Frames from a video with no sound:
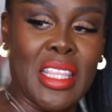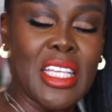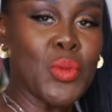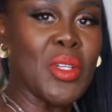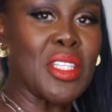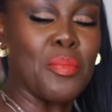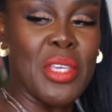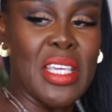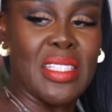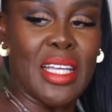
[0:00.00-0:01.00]
this was the
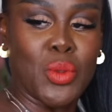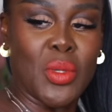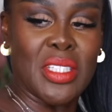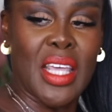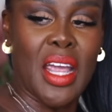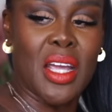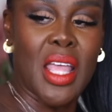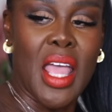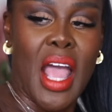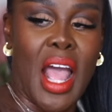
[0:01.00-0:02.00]
piece that was there
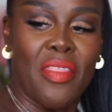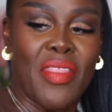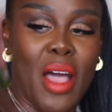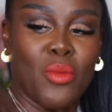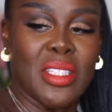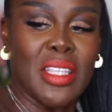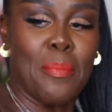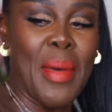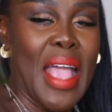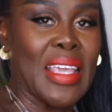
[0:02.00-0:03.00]
and that was the
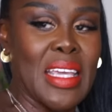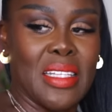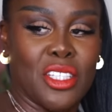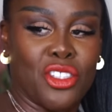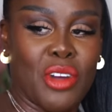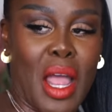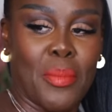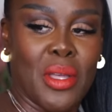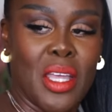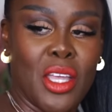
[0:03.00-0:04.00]
back in the strap.
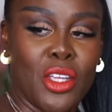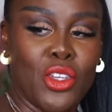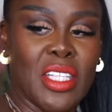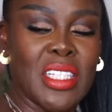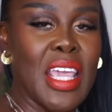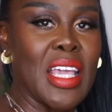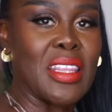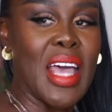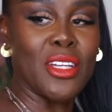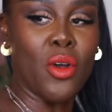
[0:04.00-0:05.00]
You
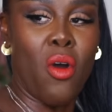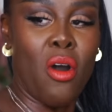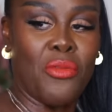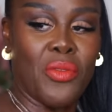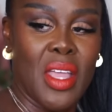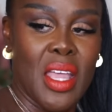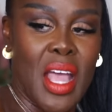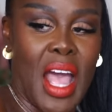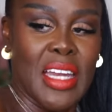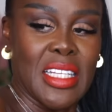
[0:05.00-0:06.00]
take that off
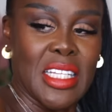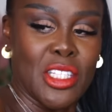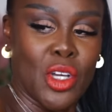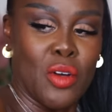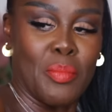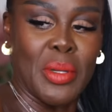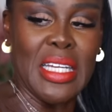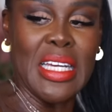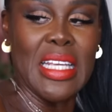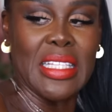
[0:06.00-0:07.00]
and it is
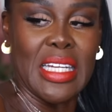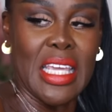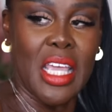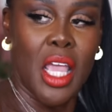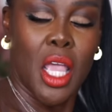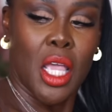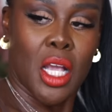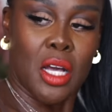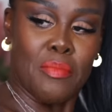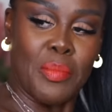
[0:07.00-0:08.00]
completely,
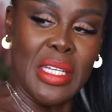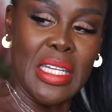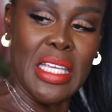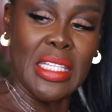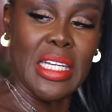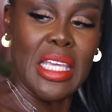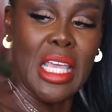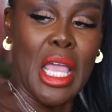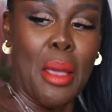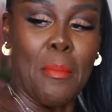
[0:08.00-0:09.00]

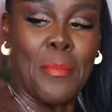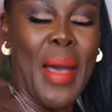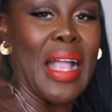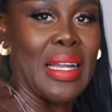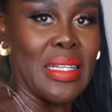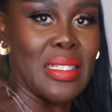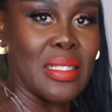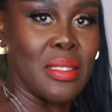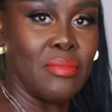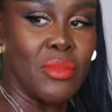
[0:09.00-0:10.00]
completely
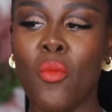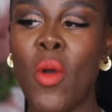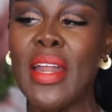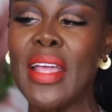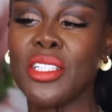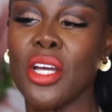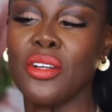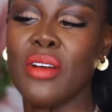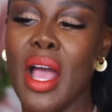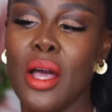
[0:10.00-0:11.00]
backless. When I turn
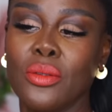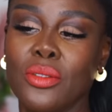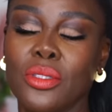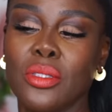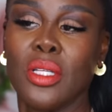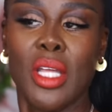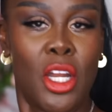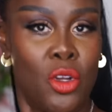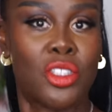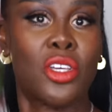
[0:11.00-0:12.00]
around,
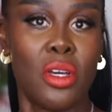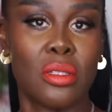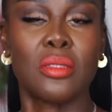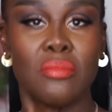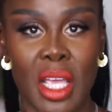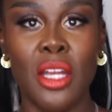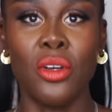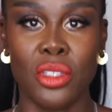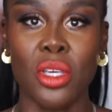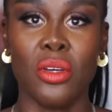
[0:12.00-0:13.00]
it looks good. It
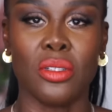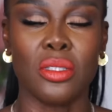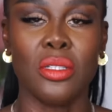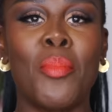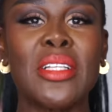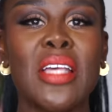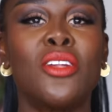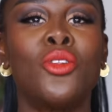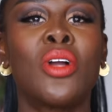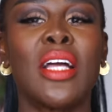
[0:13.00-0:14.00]
looks good. But
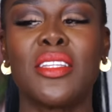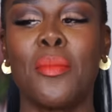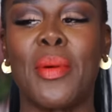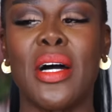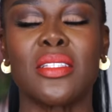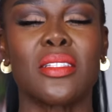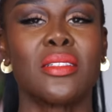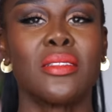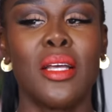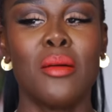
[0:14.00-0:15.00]
look at the
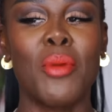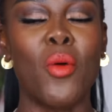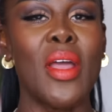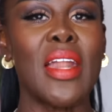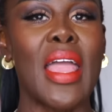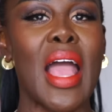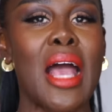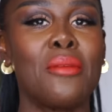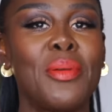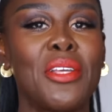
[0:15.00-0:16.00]
bust. But when I
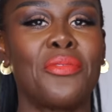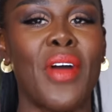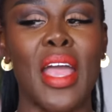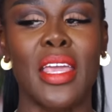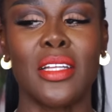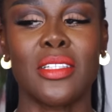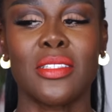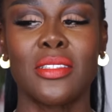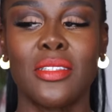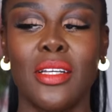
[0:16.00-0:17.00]
amplify
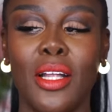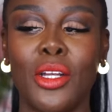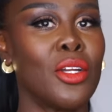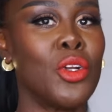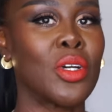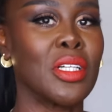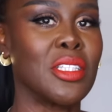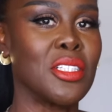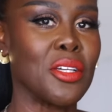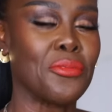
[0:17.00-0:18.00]
it, look at
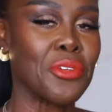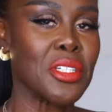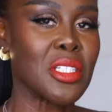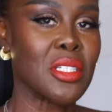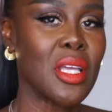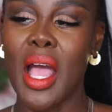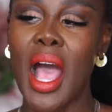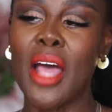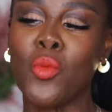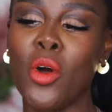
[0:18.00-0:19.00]
the difference.
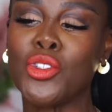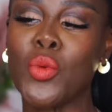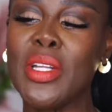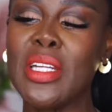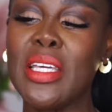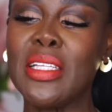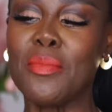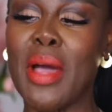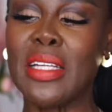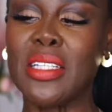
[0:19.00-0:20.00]
And what do we need,
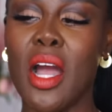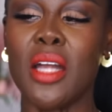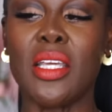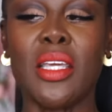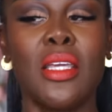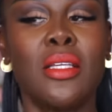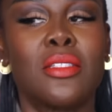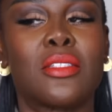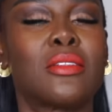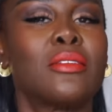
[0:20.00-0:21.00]
my
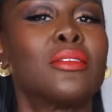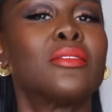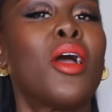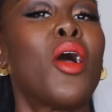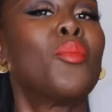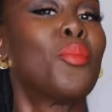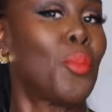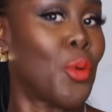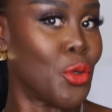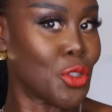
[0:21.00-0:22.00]
darlings?
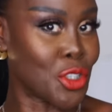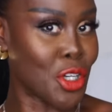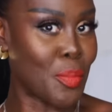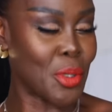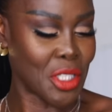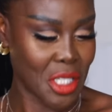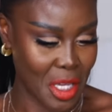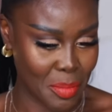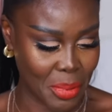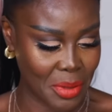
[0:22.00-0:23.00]
Push-up
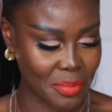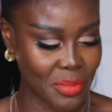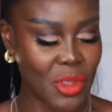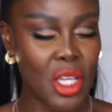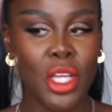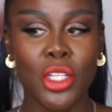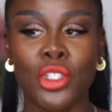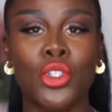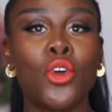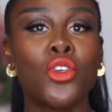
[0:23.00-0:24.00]
tape.
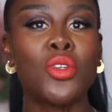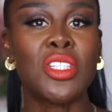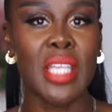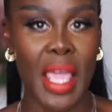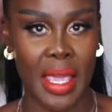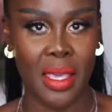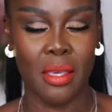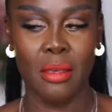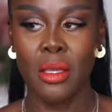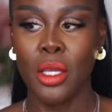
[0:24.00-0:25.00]
So you
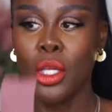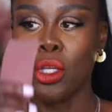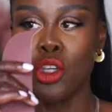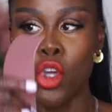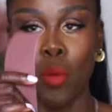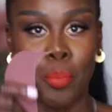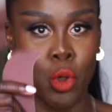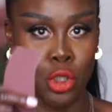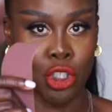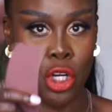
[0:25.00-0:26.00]
take your
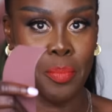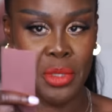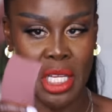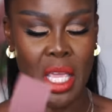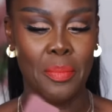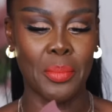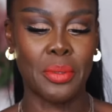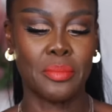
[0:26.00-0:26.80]
push-up tape.